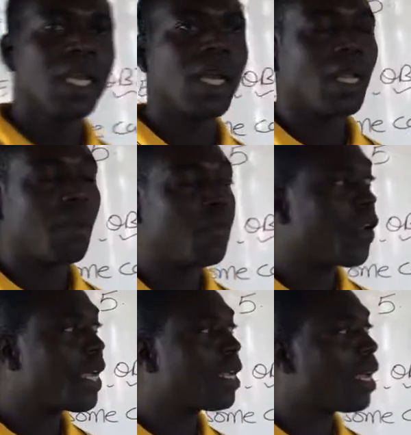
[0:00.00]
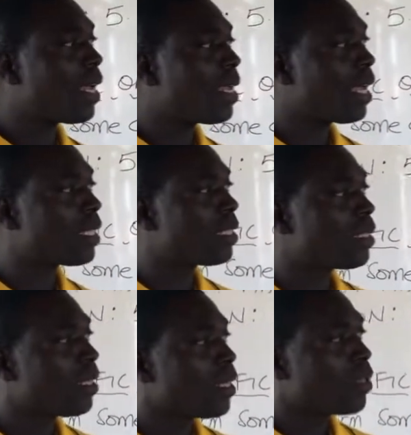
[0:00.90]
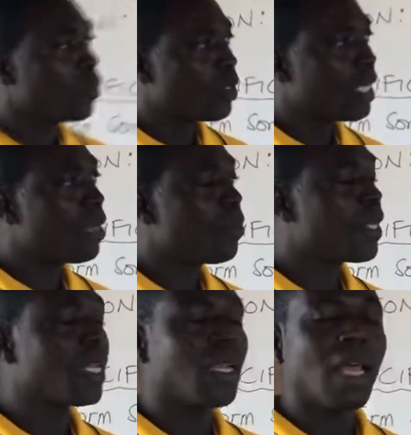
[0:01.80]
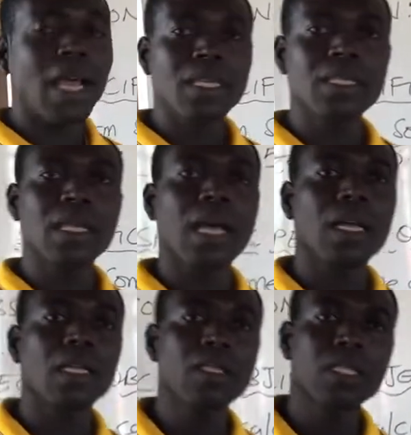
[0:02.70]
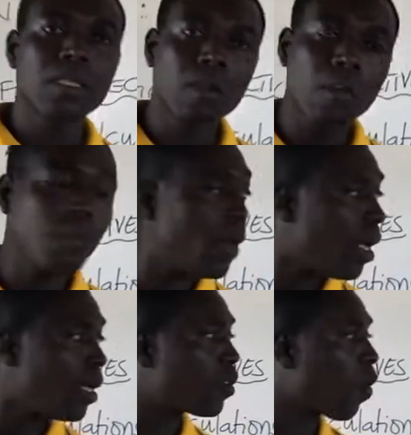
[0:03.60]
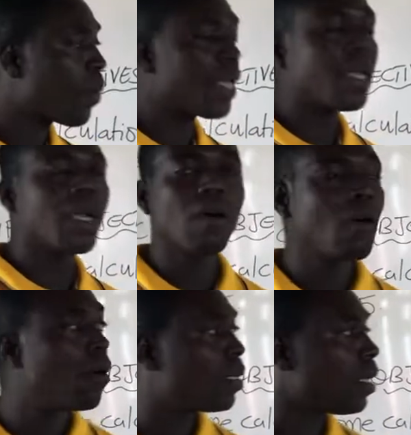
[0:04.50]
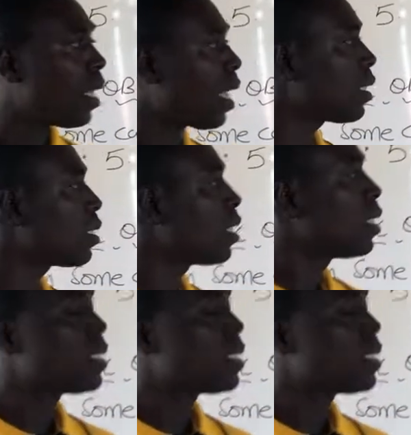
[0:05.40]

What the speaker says: and I'm very glad that today being the last topic or last